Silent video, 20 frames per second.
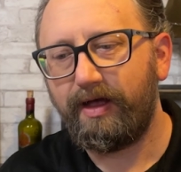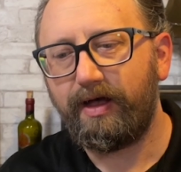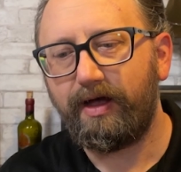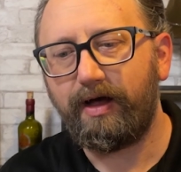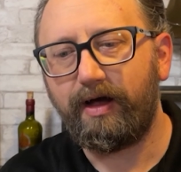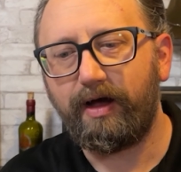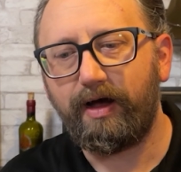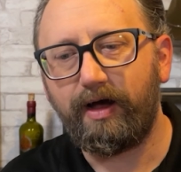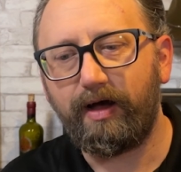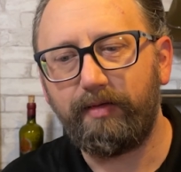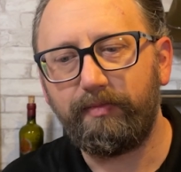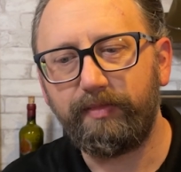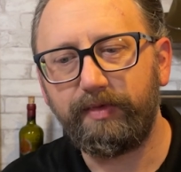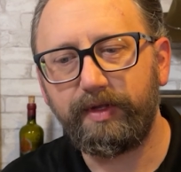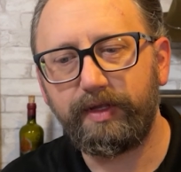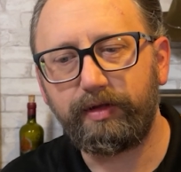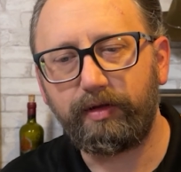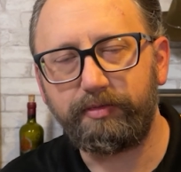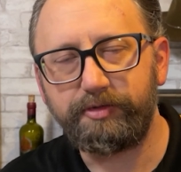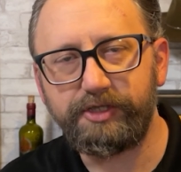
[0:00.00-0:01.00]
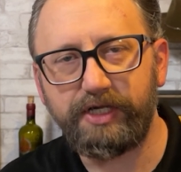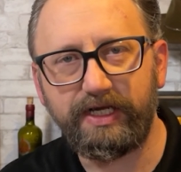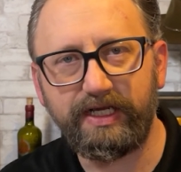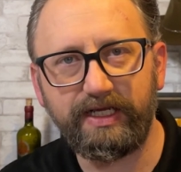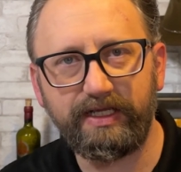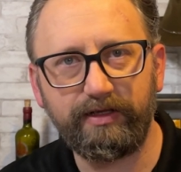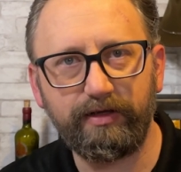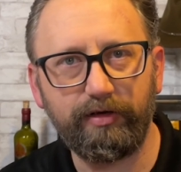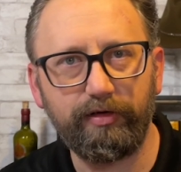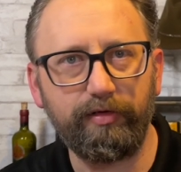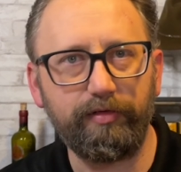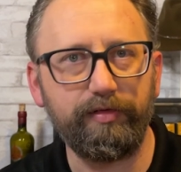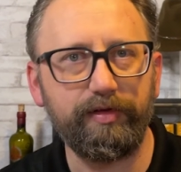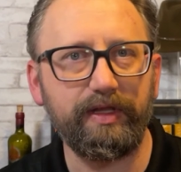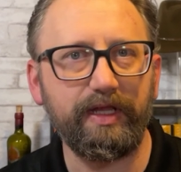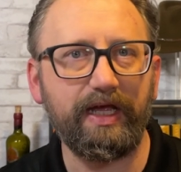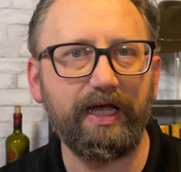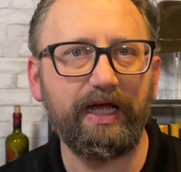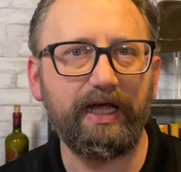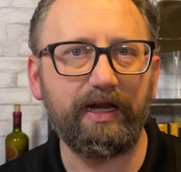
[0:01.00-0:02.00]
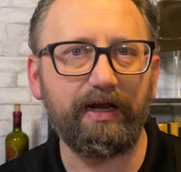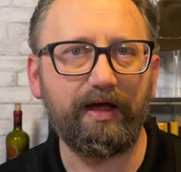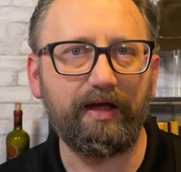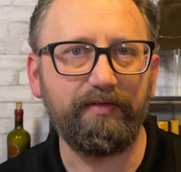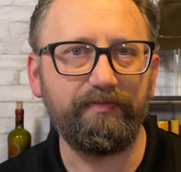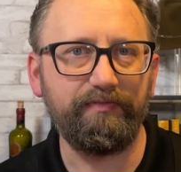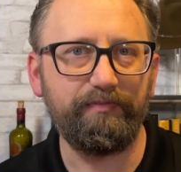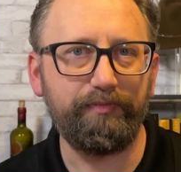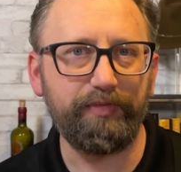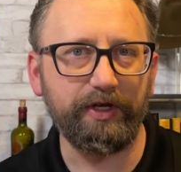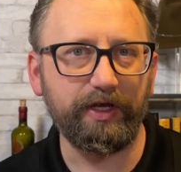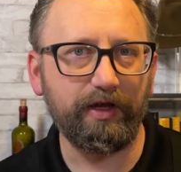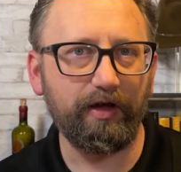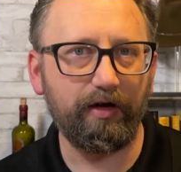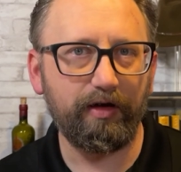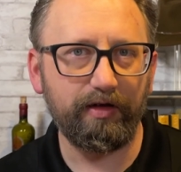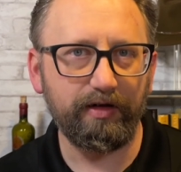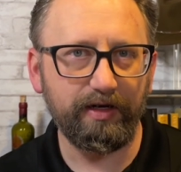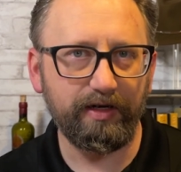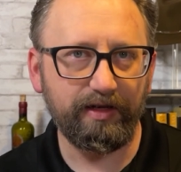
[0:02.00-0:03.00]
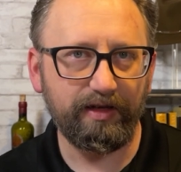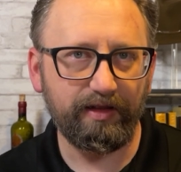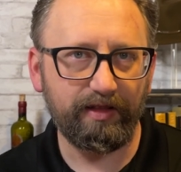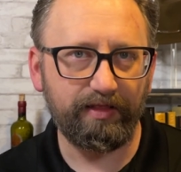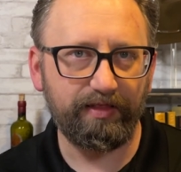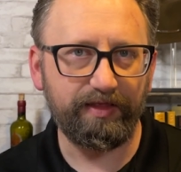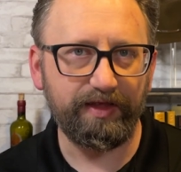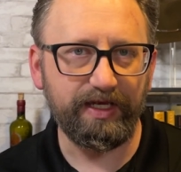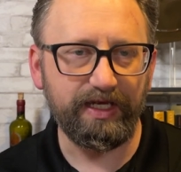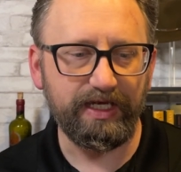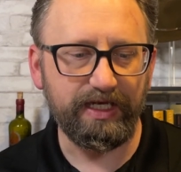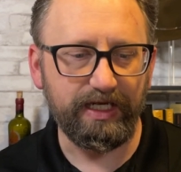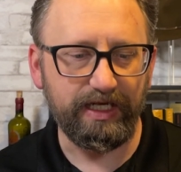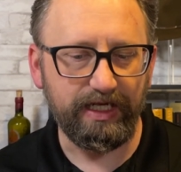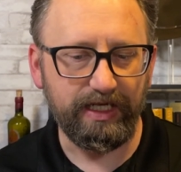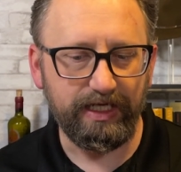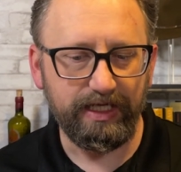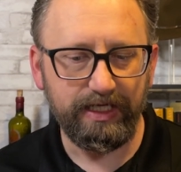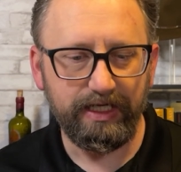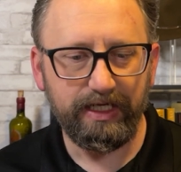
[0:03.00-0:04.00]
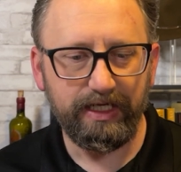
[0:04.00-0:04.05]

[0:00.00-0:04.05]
So I'm checking those, and I've begun the